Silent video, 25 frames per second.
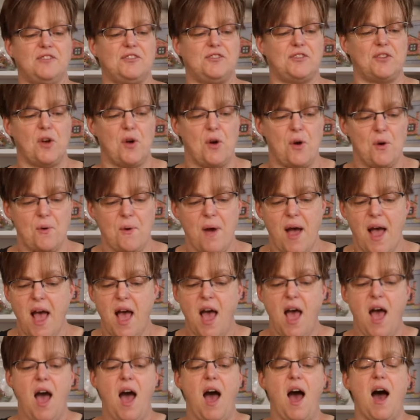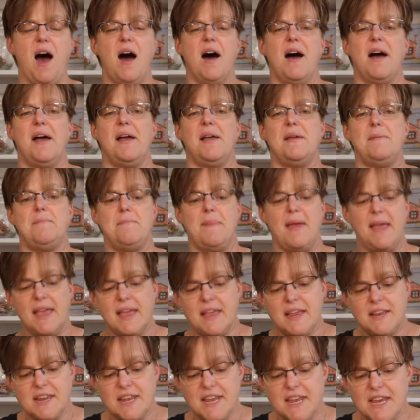so I
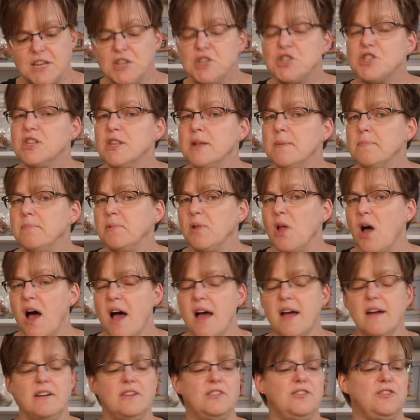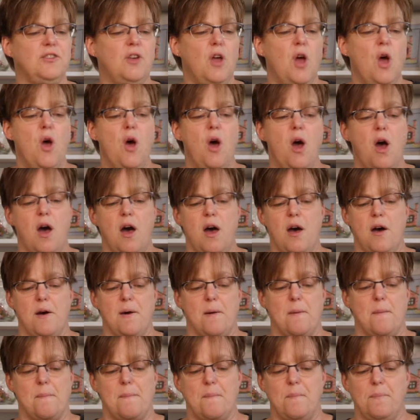made each of the blocks,
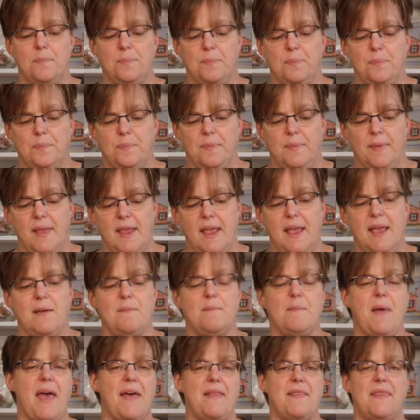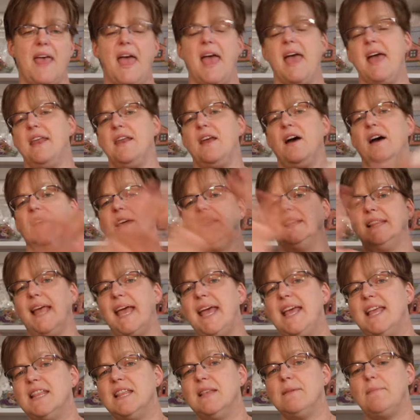and then I
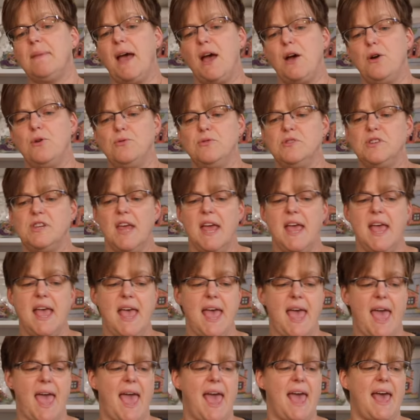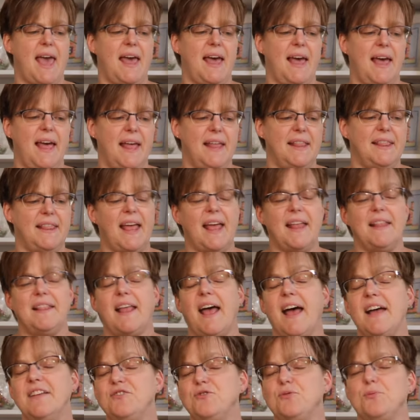laid them out. And then
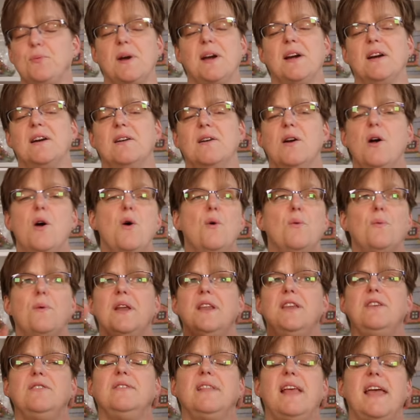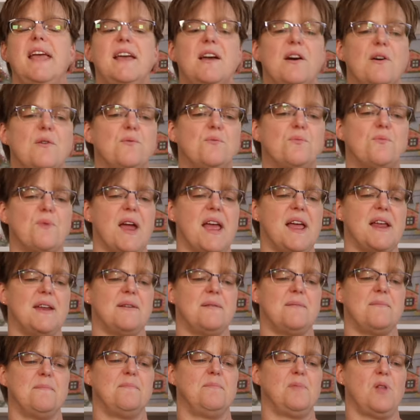that's where, when you lay out
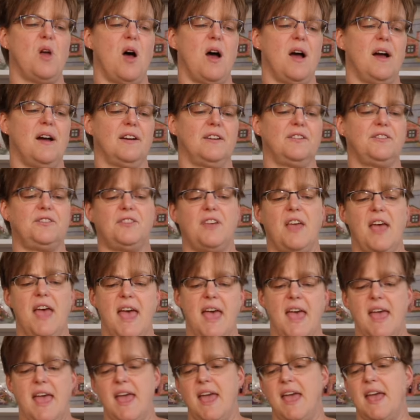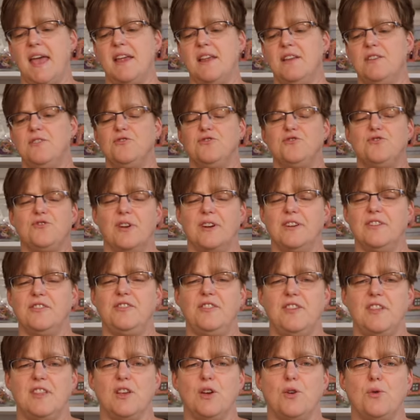random blocks and you're trying to
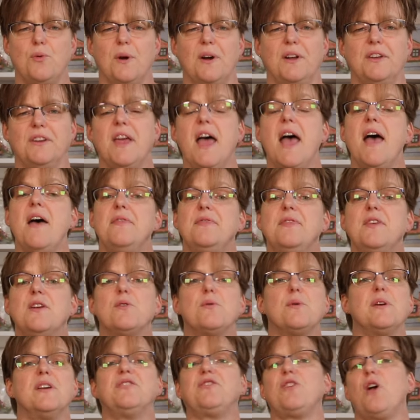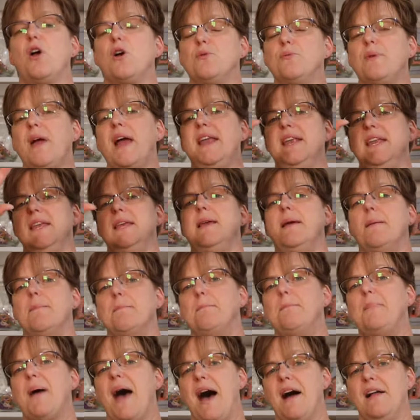see the quilt, there is already
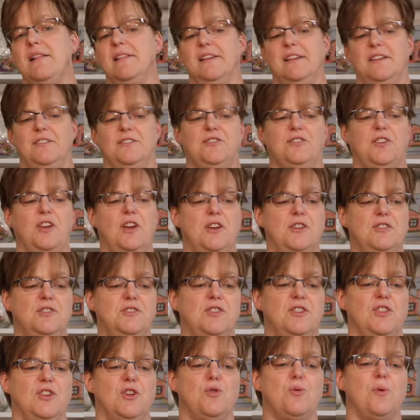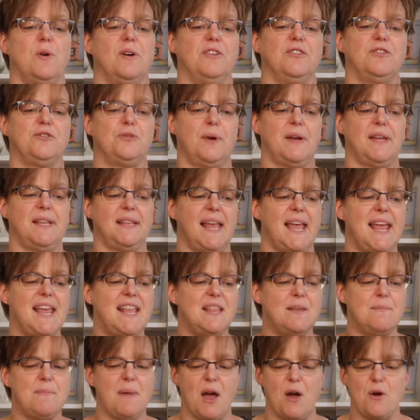balance to the quilt. So I
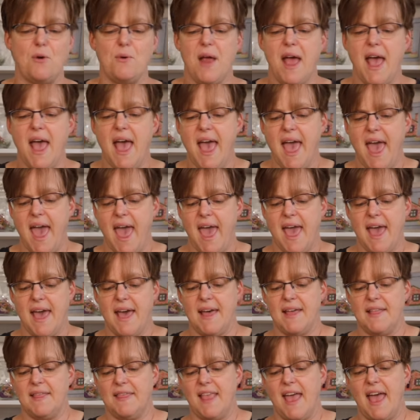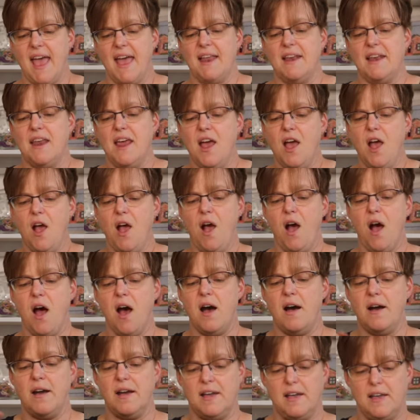laid them out, and then
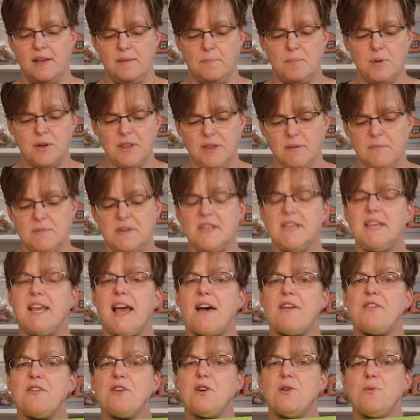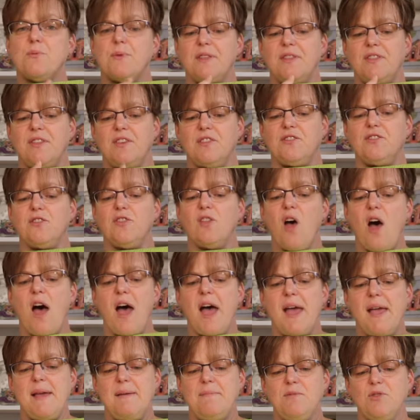I put them together with this
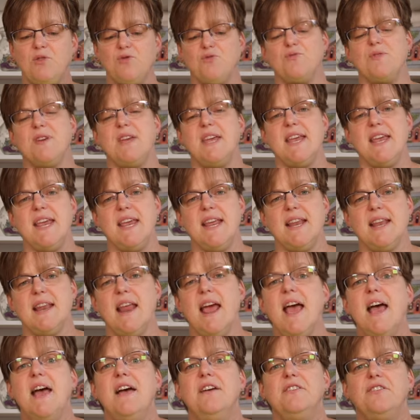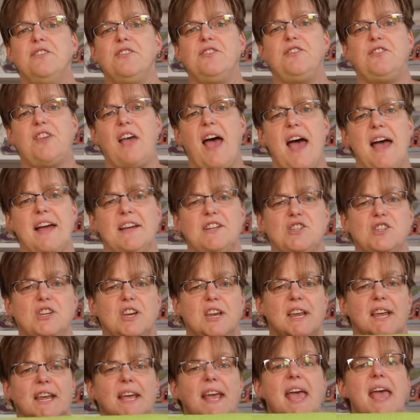lime green
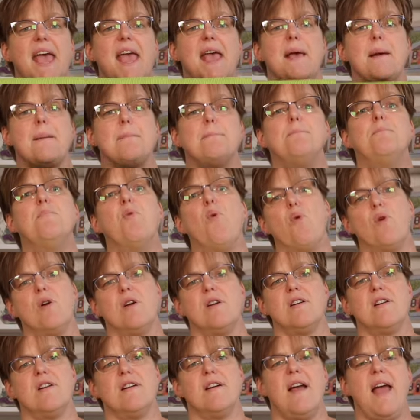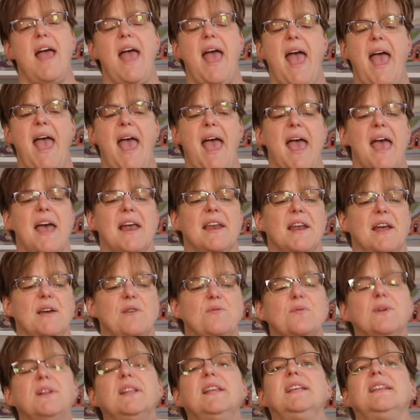sashing and border. And I
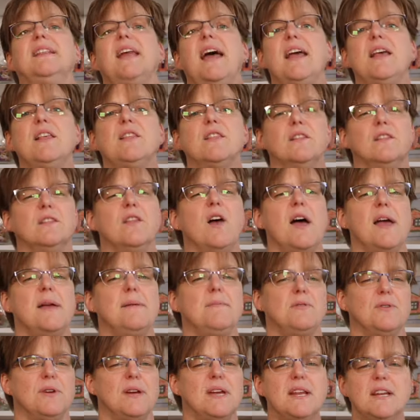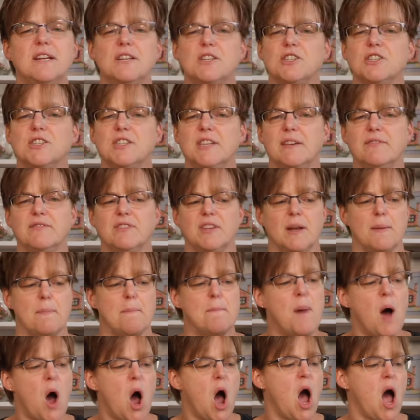really like the lime green. It just gives it a
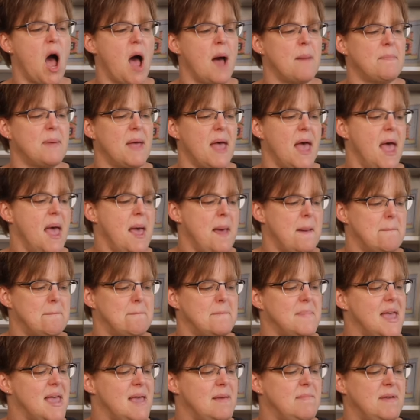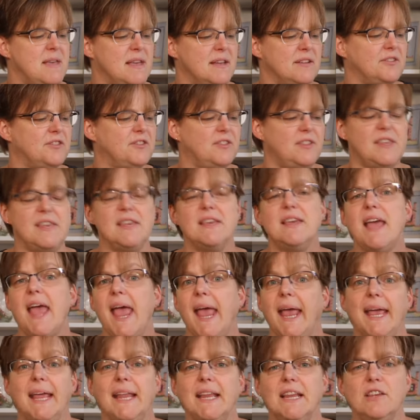pop. Maybe it's the
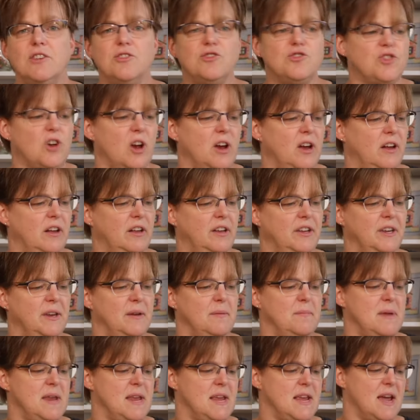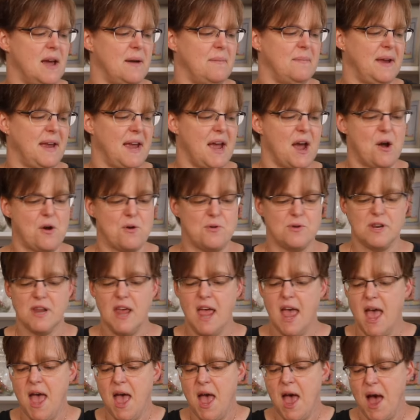80s child in me coming out,
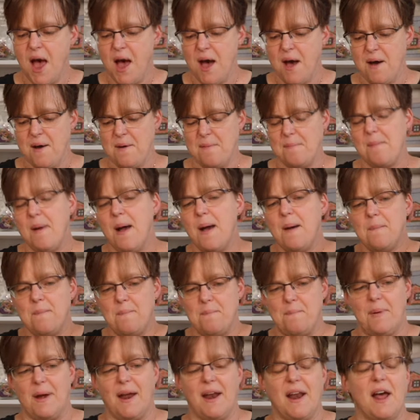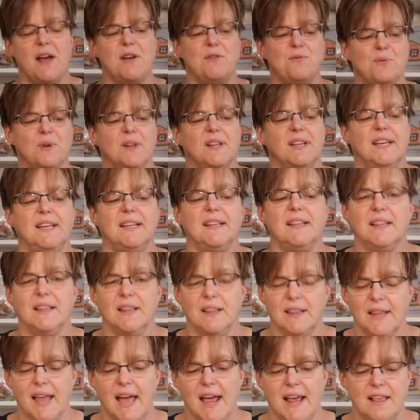but I really
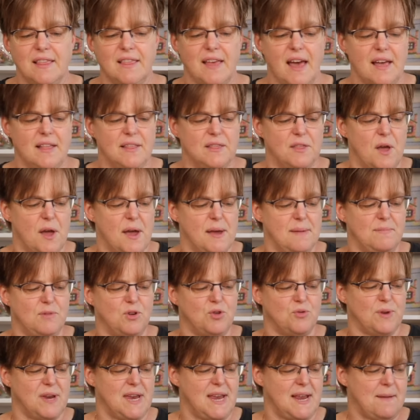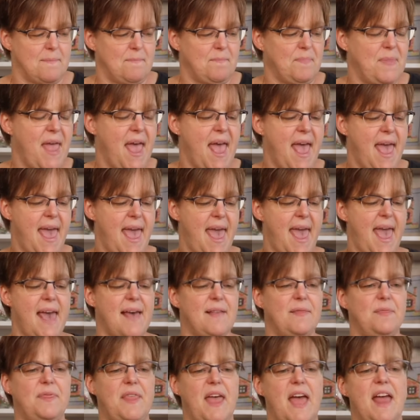like that lime green.
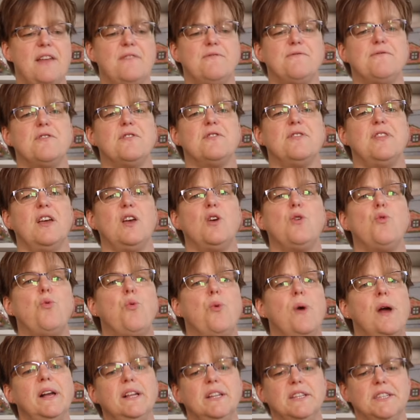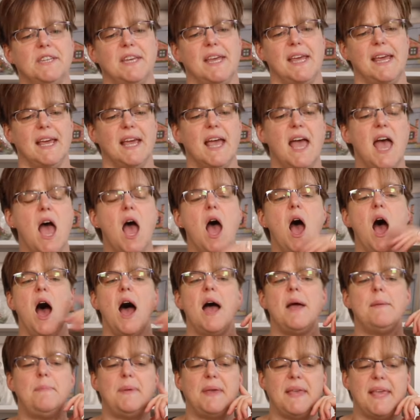And then for the quilting,
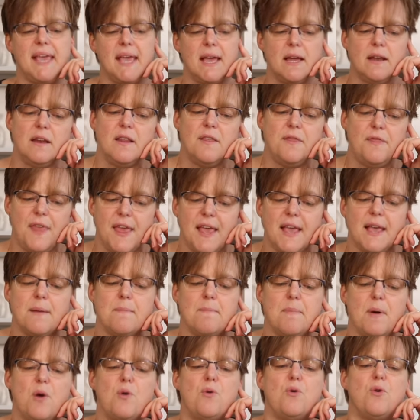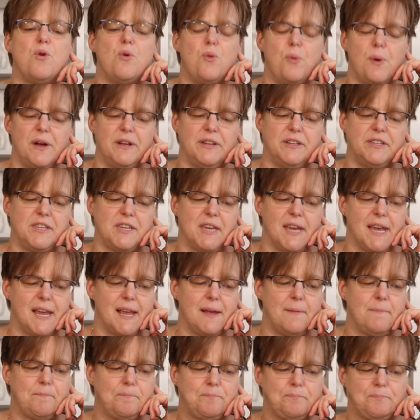I began to think about
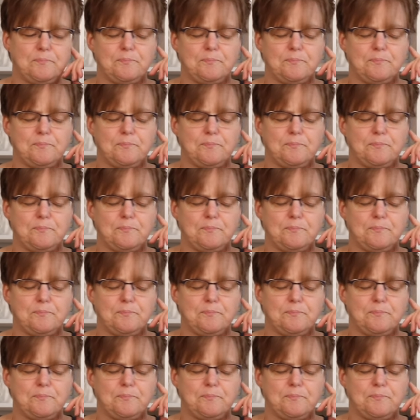quilting